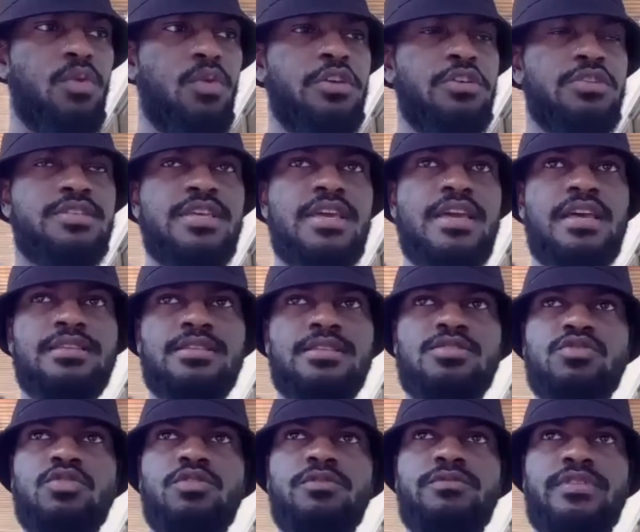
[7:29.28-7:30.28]
do you see as the
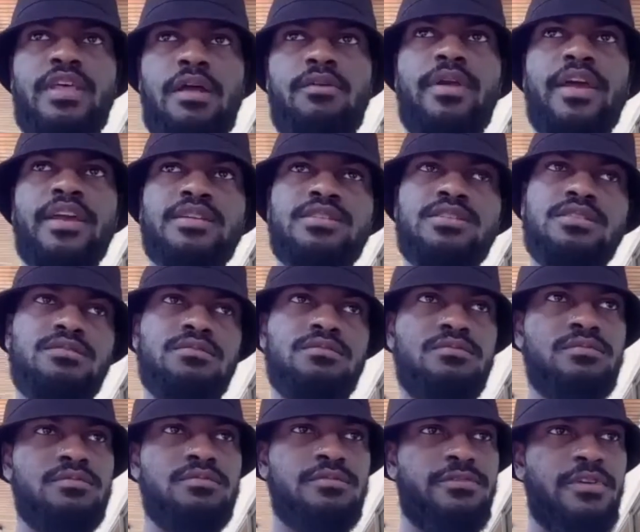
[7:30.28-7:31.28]
sort of direction
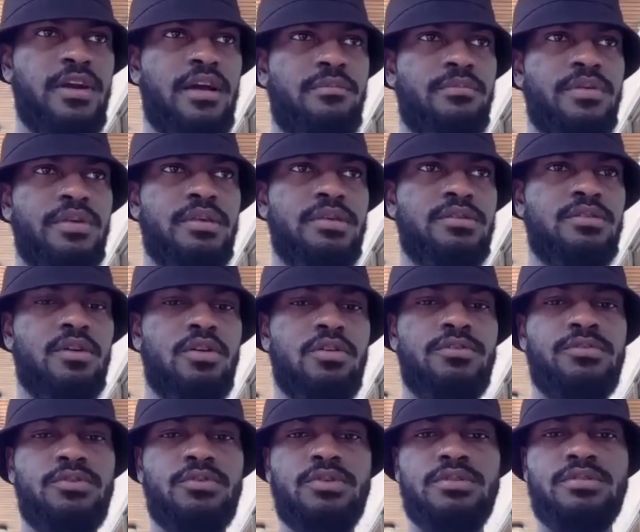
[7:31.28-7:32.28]
for AMPY going
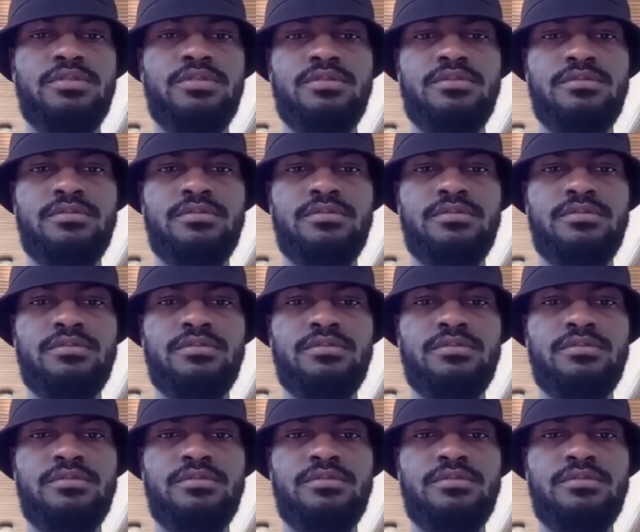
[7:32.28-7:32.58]
forwards?